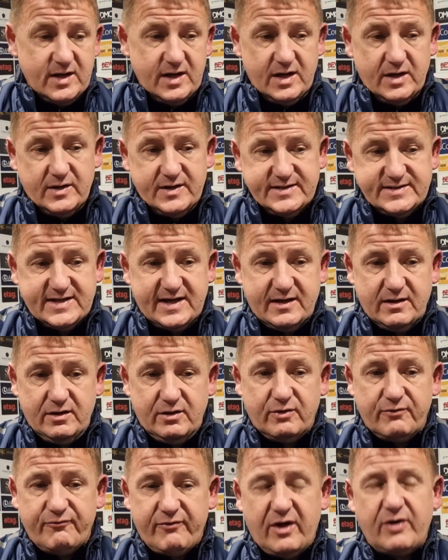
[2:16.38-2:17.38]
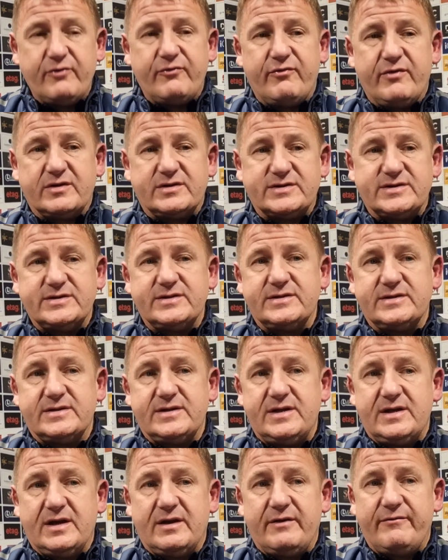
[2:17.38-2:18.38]
You know, he's had a long road with
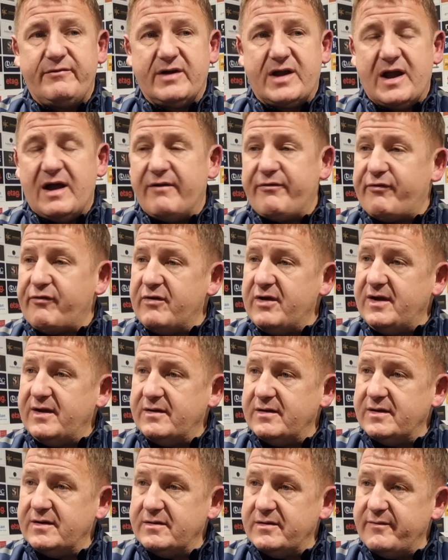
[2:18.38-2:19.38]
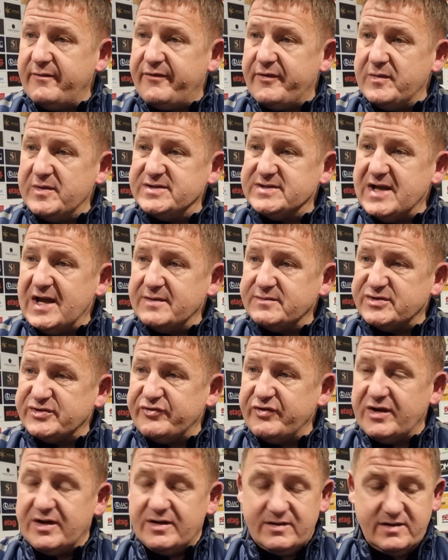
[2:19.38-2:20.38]
recovery from his
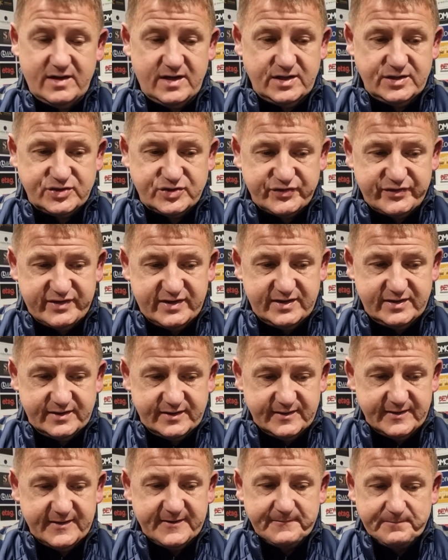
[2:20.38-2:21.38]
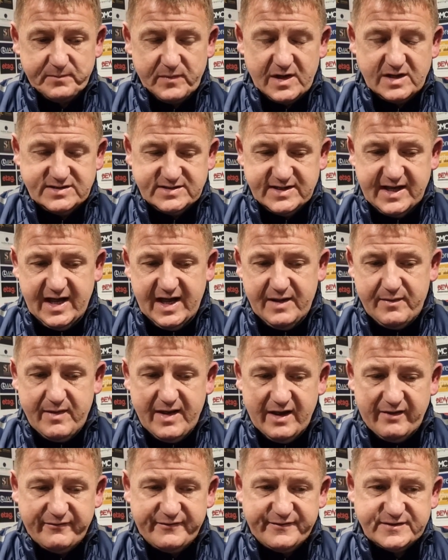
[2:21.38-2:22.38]
hamstring injury, and to get him
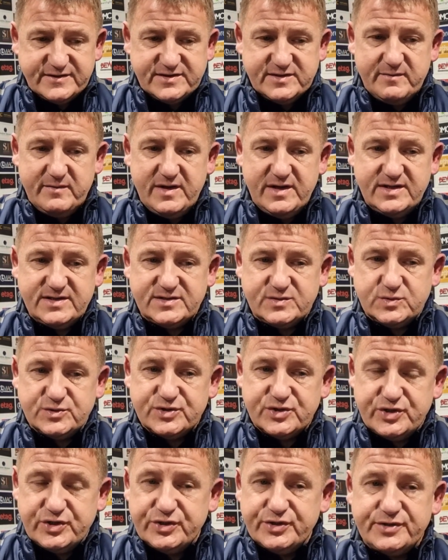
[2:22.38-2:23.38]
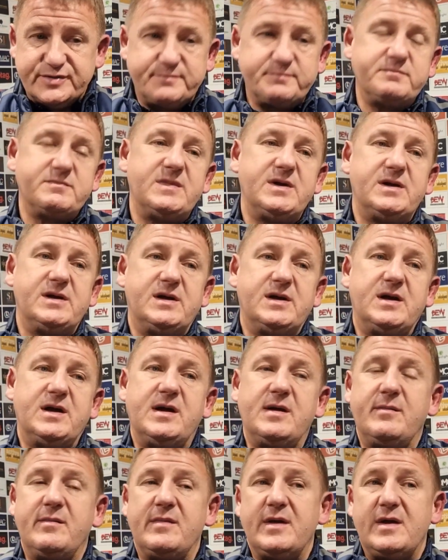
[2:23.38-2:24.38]
out for some minutes was good.
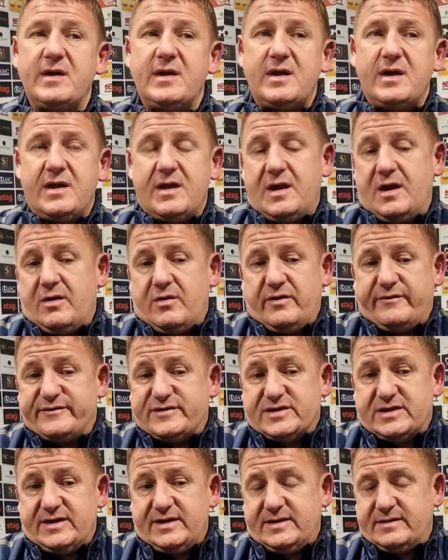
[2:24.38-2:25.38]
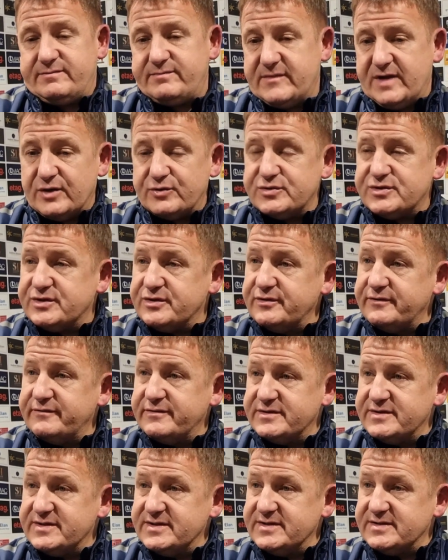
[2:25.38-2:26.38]
You know, and obviously goal
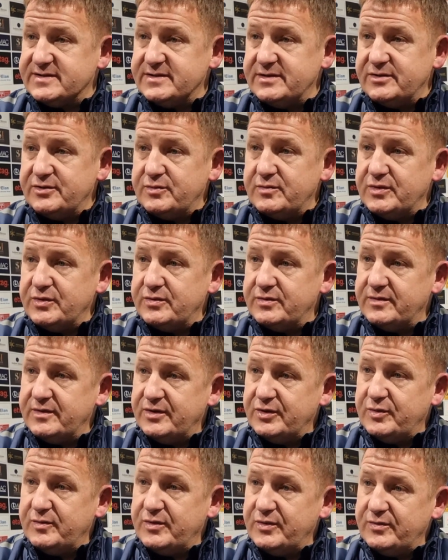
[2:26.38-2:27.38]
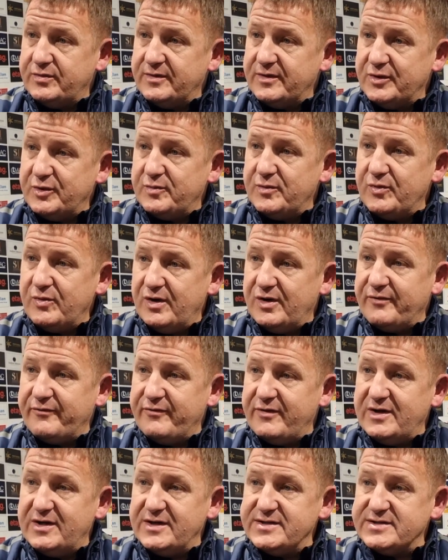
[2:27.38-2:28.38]
scorers, it's the normal lot
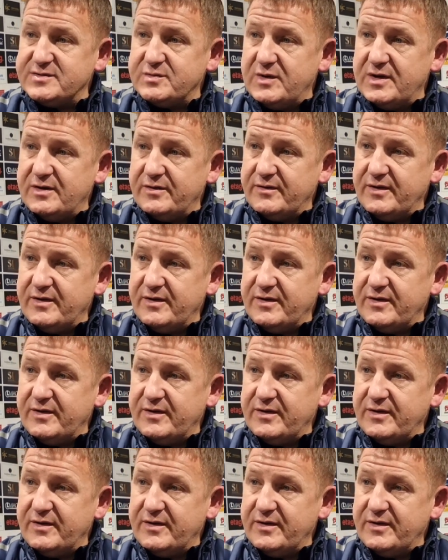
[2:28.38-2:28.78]
really as well.